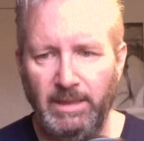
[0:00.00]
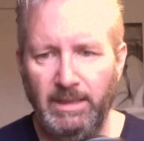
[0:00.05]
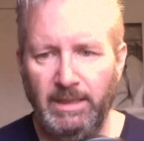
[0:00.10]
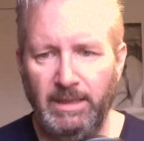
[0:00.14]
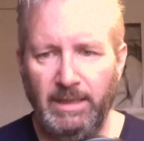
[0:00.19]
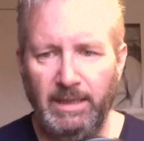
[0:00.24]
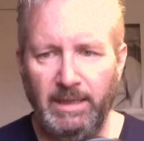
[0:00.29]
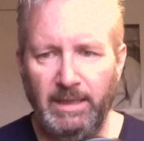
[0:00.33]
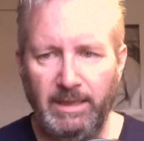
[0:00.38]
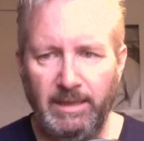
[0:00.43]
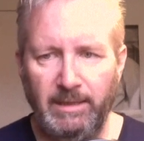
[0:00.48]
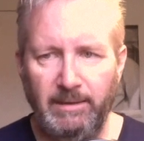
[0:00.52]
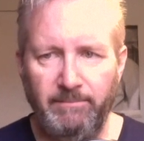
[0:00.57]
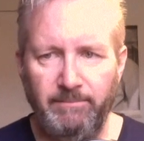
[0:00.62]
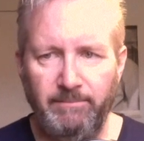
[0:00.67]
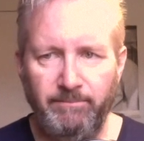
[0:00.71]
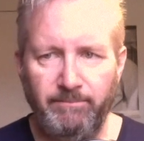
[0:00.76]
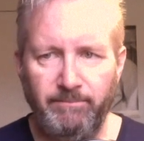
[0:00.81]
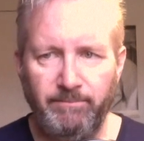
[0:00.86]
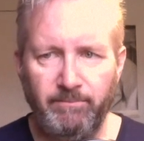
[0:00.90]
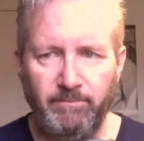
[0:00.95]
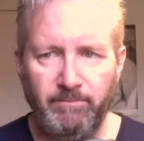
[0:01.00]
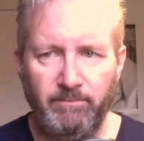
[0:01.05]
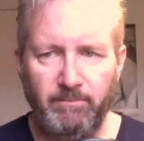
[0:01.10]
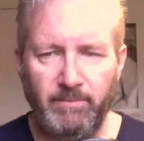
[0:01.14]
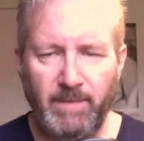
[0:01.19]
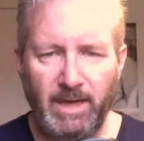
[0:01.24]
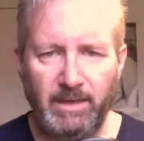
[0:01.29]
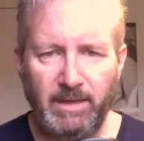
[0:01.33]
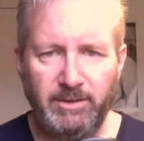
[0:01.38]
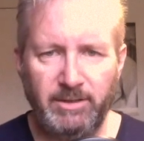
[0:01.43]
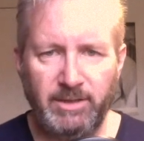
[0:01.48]
Um,
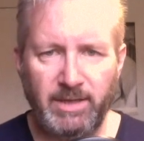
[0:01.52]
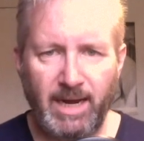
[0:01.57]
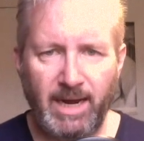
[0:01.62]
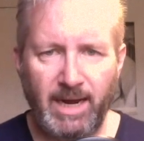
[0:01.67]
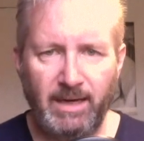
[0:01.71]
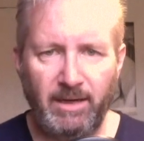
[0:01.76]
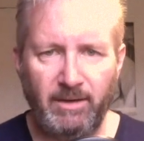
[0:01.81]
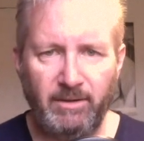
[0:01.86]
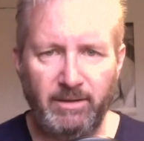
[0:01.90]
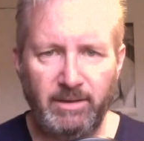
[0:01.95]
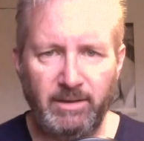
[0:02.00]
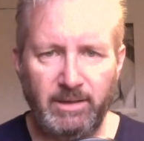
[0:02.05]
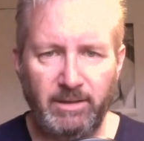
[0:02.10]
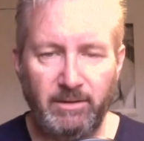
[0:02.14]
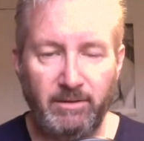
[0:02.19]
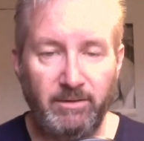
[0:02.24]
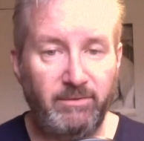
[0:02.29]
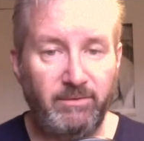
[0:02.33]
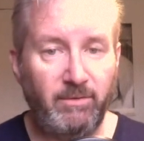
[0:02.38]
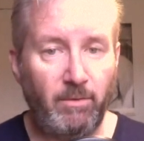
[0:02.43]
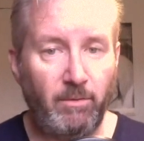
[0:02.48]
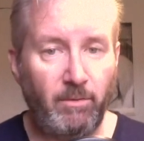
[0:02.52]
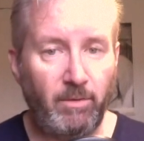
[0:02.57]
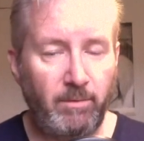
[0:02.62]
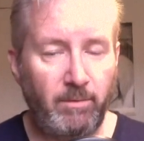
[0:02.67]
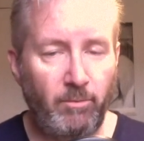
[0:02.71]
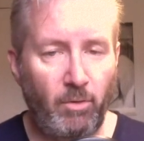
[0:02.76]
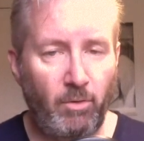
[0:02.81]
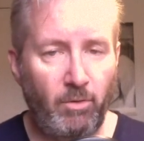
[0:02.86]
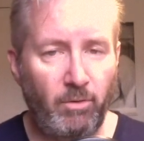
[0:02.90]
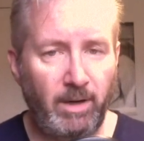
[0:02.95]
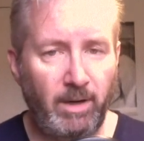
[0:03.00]
managed to hang on until the following
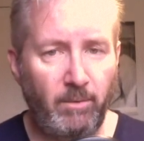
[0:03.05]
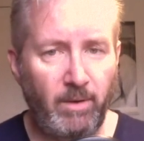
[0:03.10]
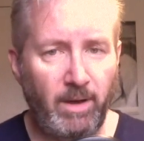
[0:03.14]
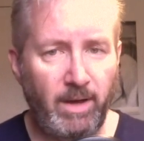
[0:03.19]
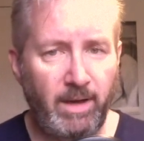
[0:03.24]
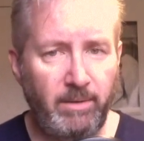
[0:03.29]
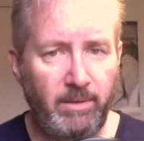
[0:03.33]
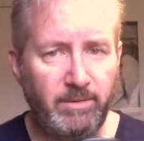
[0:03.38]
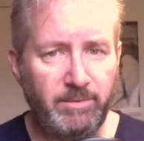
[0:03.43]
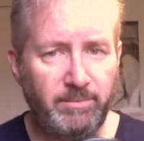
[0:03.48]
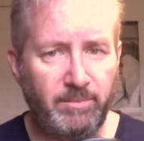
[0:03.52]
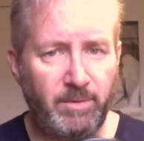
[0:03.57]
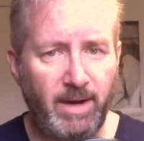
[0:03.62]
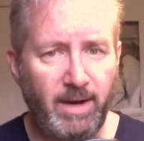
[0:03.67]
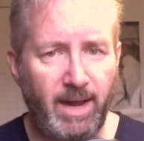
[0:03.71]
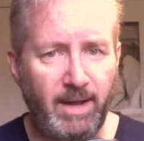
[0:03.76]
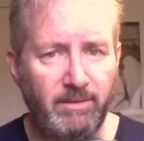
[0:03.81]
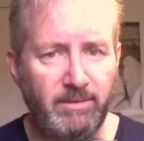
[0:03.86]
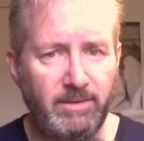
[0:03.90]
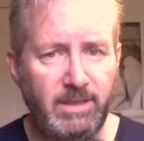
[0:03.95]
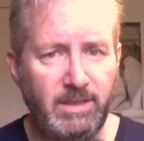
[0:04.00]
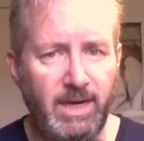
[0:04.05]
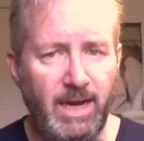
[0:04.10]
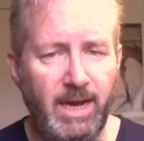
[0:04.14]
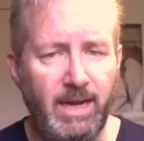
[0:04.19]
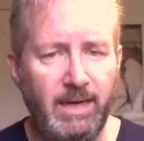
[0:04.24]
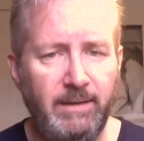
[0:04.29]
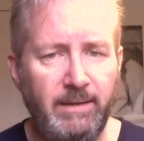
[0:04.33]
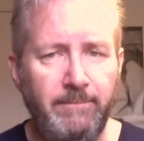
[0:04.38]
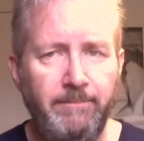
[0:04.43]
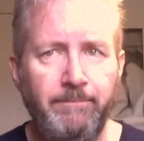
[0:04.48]
morning, where he was pronounced dead.